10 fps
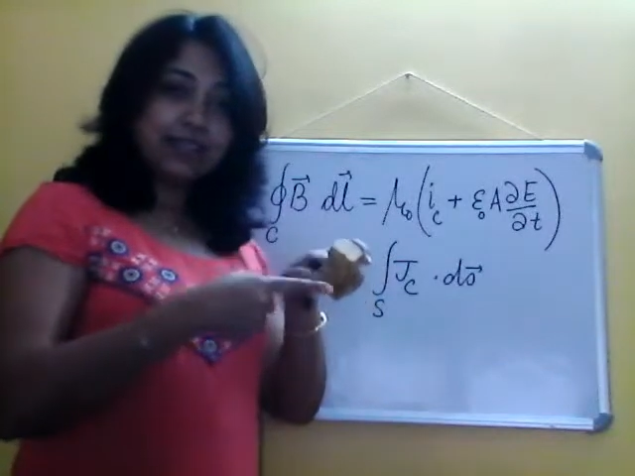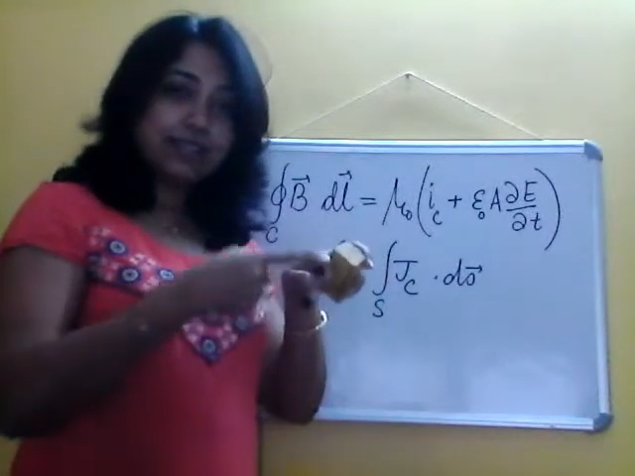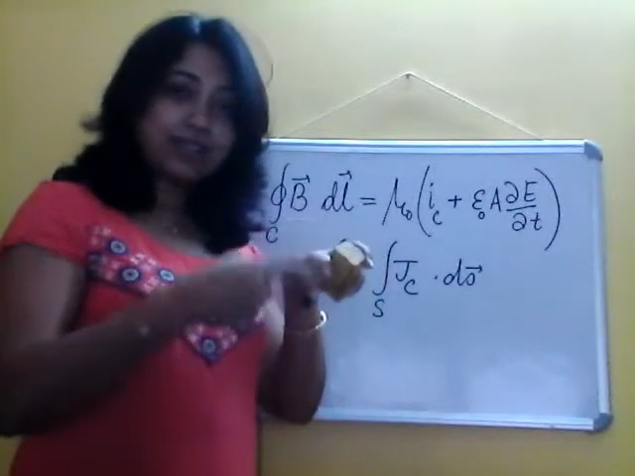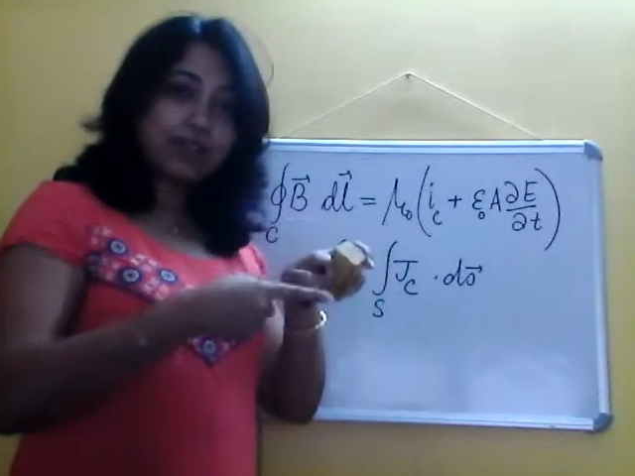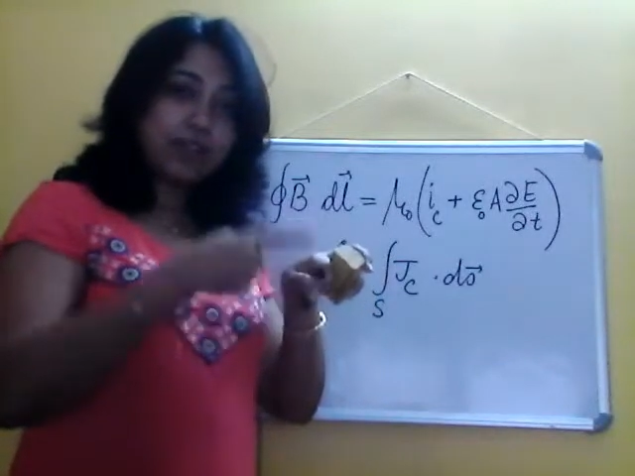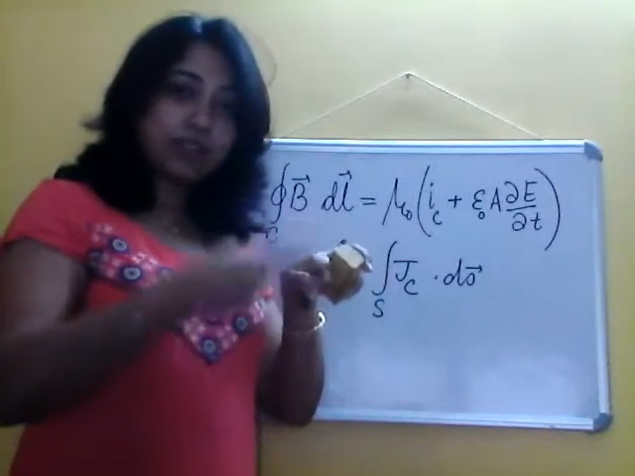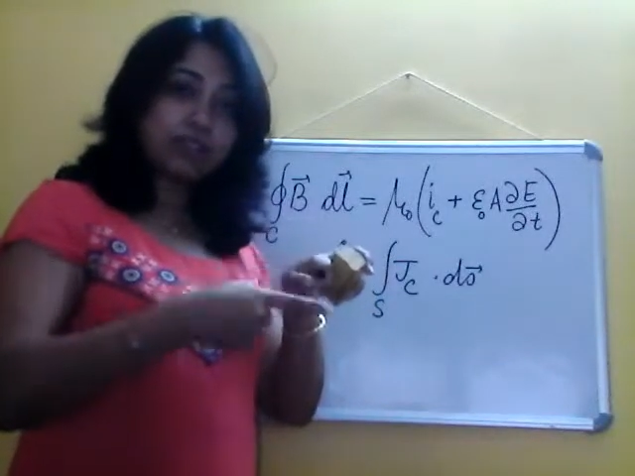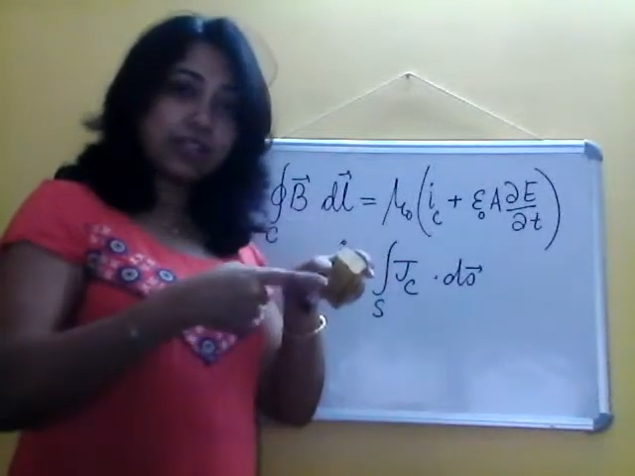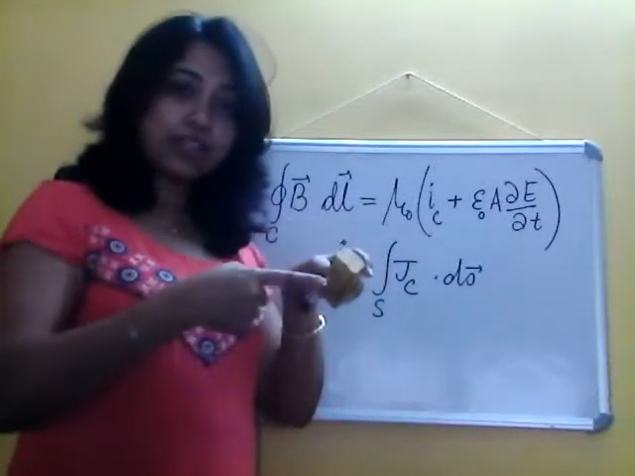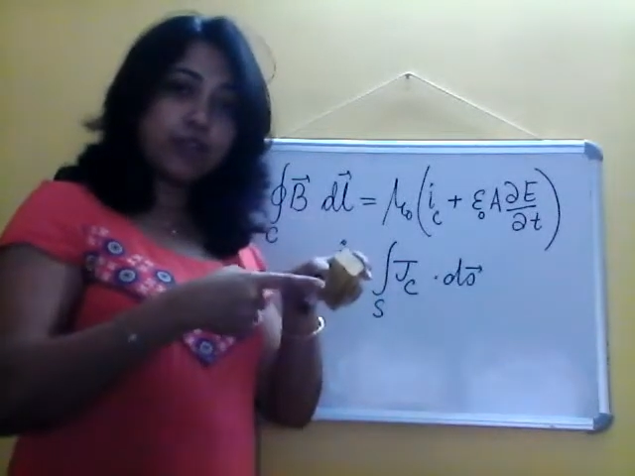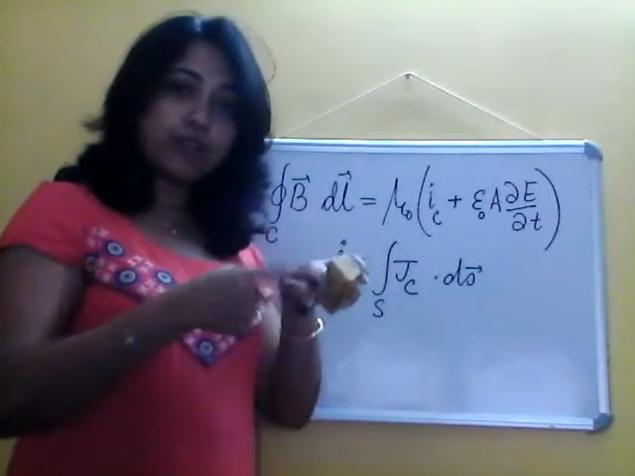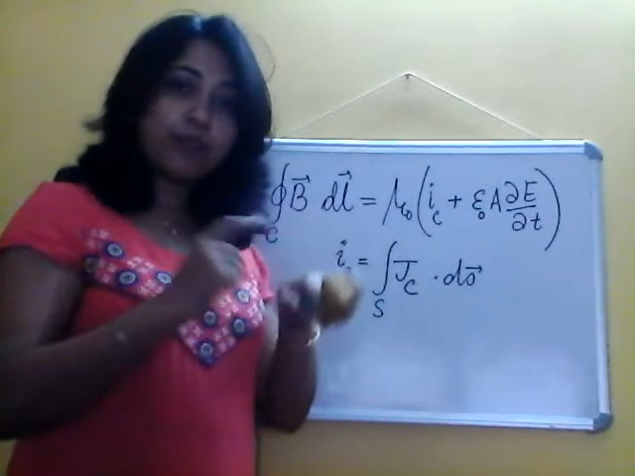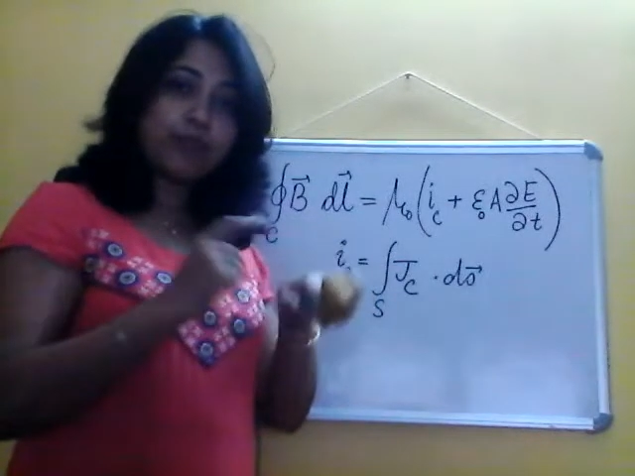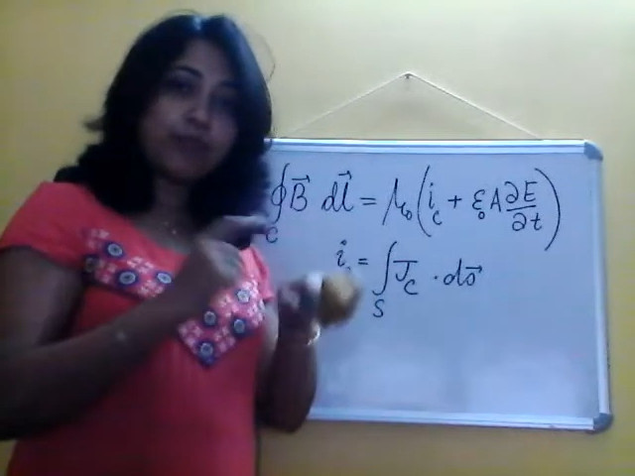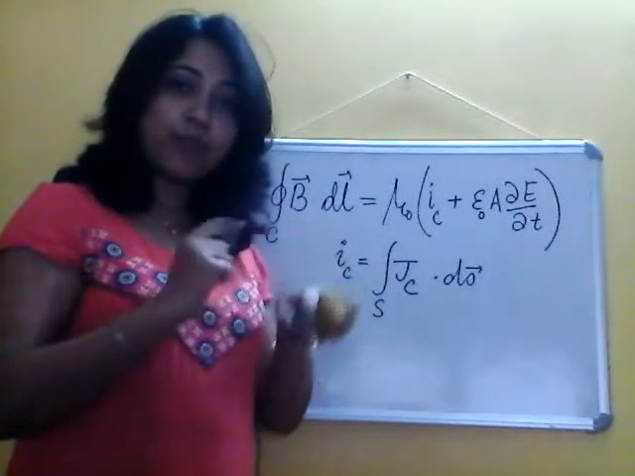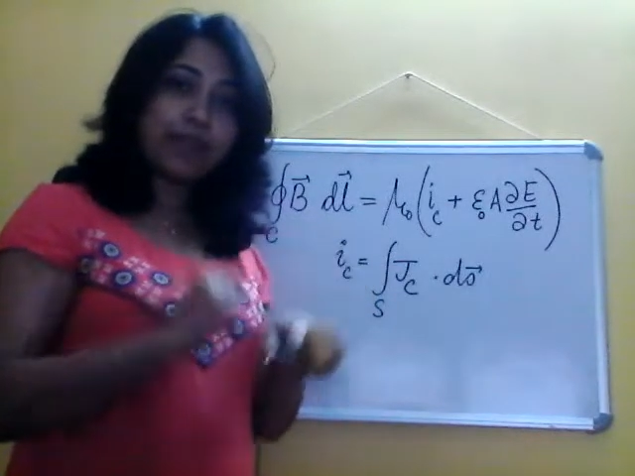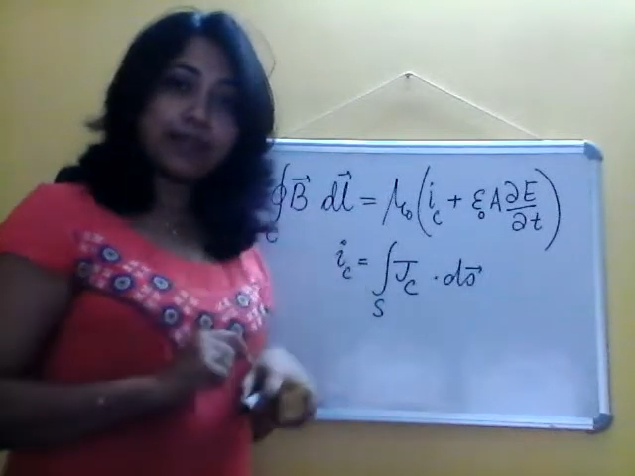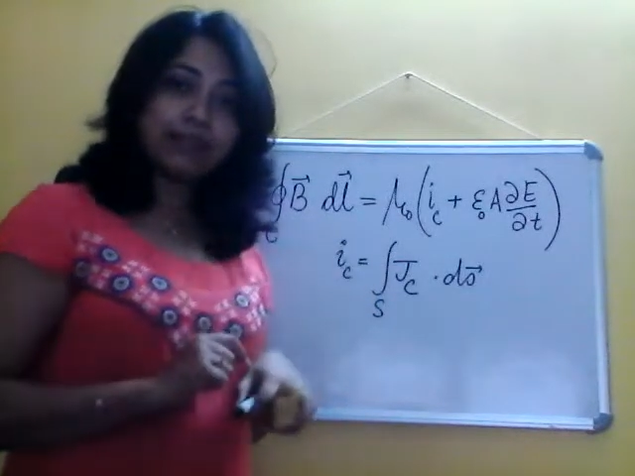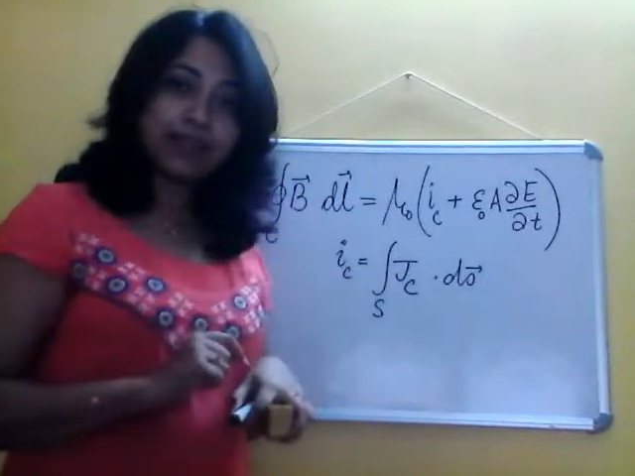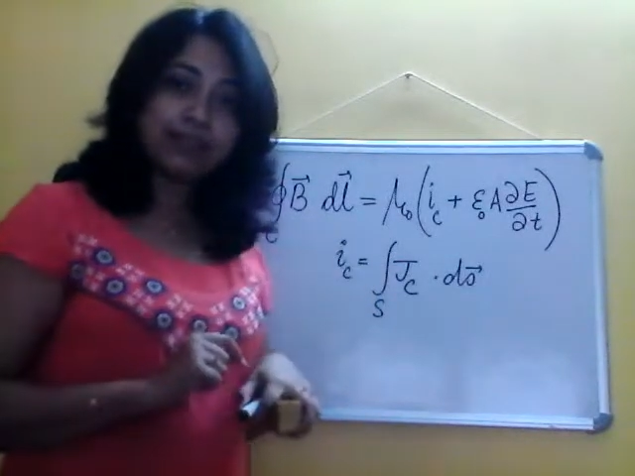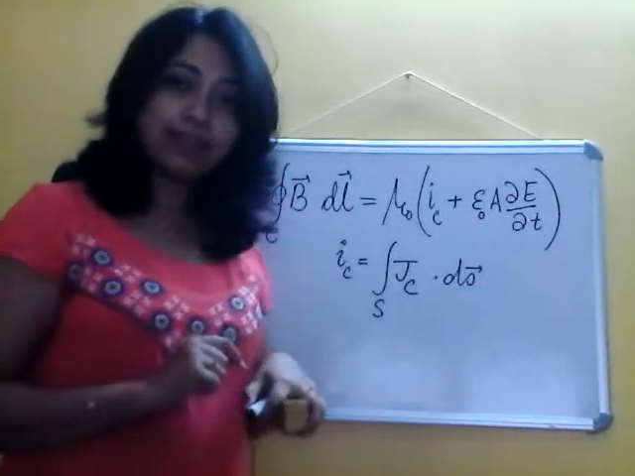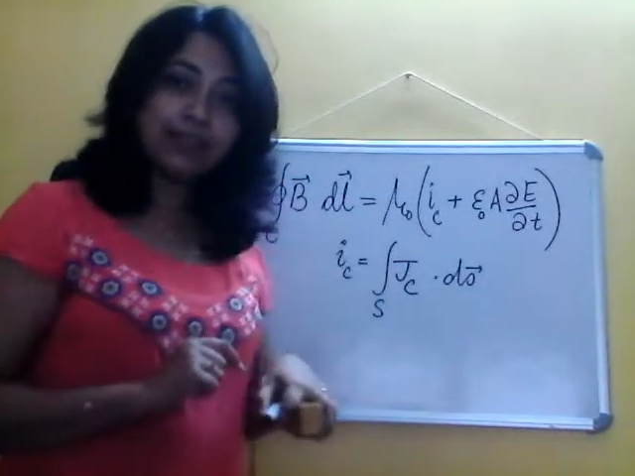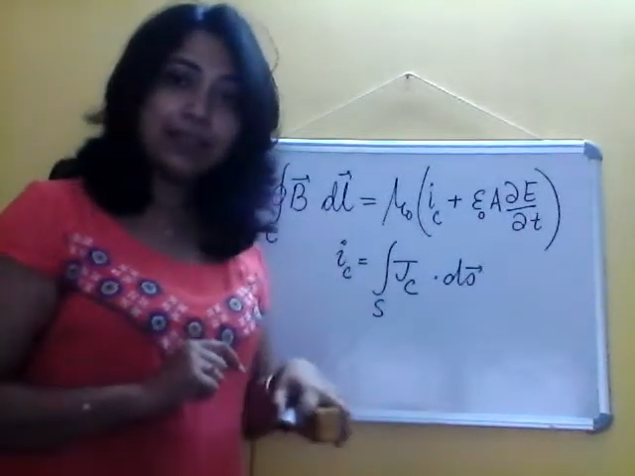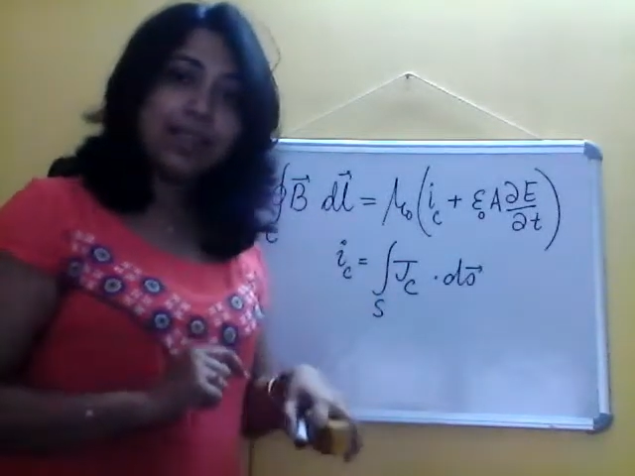this is the cross section of my conductor,